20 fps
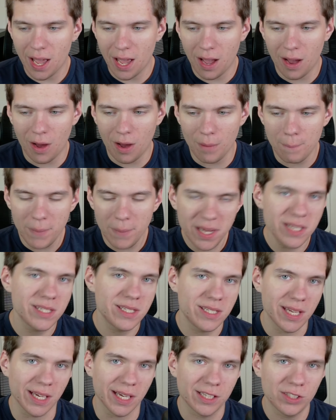on May
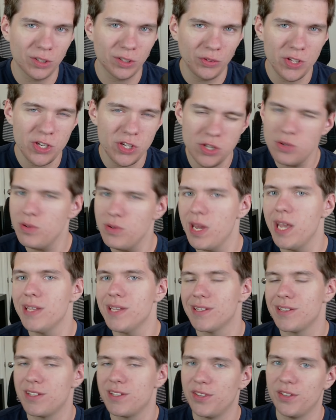6th, only 2
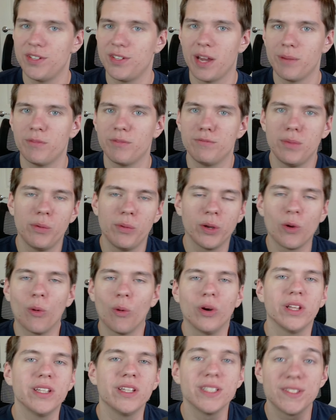days as of the time of me
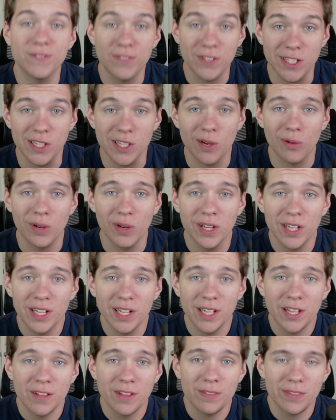recording this video,
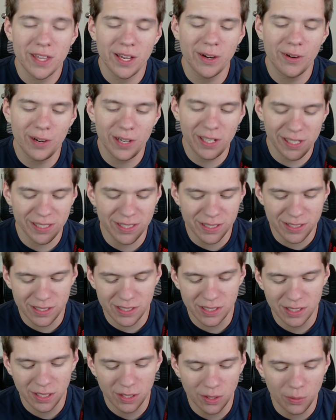there
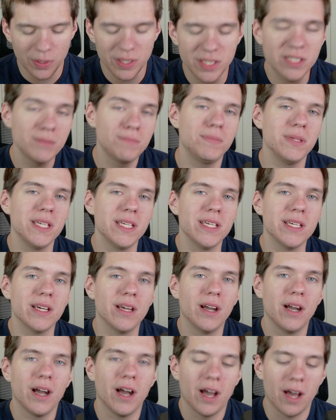is going to
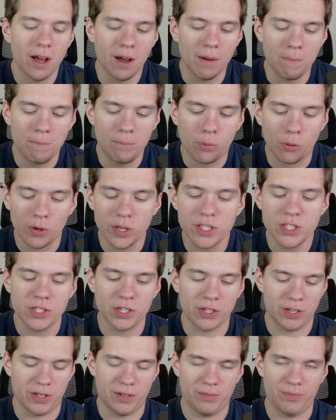be a
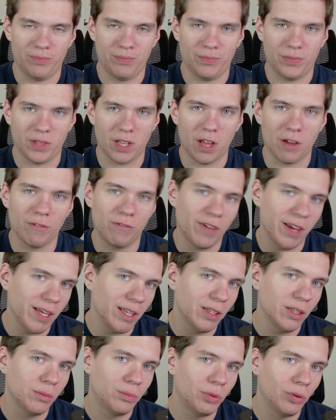printer
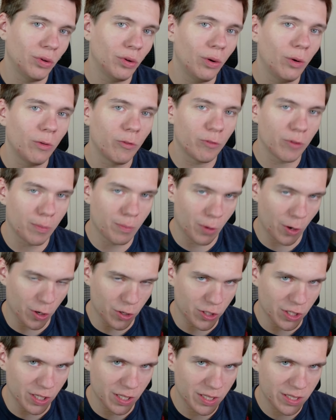available for
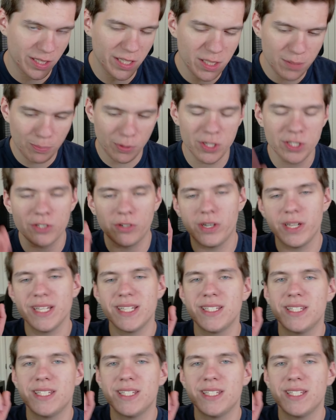purchase. This printer is